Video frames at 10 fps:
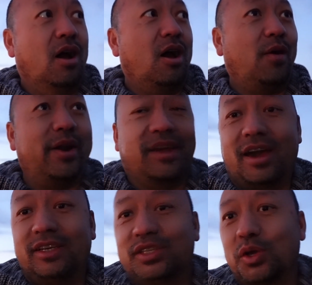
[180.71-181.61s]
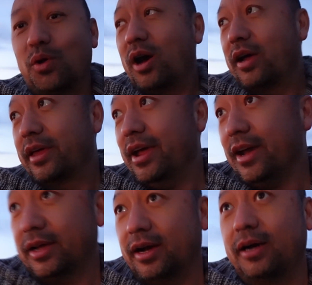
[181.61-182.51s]
All right, guys. So
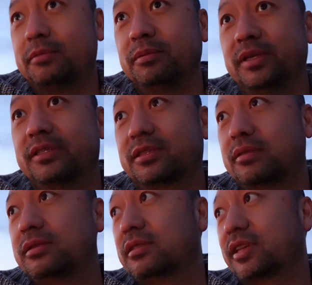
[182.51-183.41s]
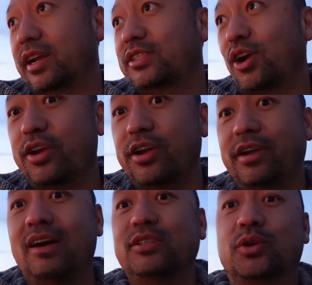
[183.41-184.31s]
it's getting dark here
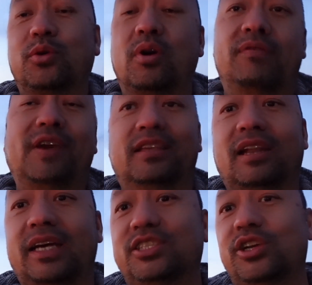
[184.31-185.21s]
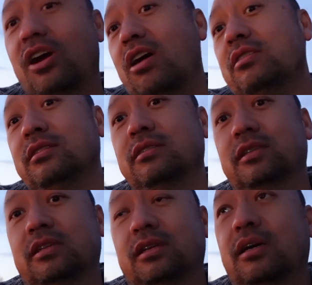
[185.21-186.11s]
now. So I've got the lights turned on.
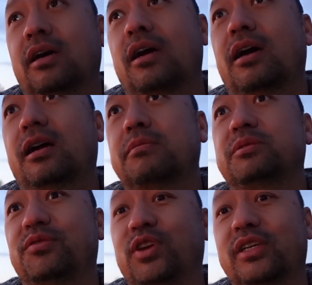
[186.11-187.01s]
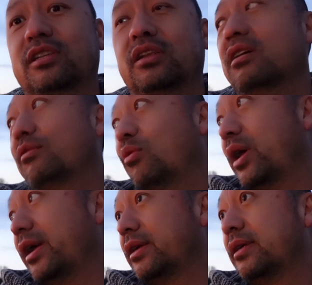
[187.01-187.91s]
Give you guys a look of what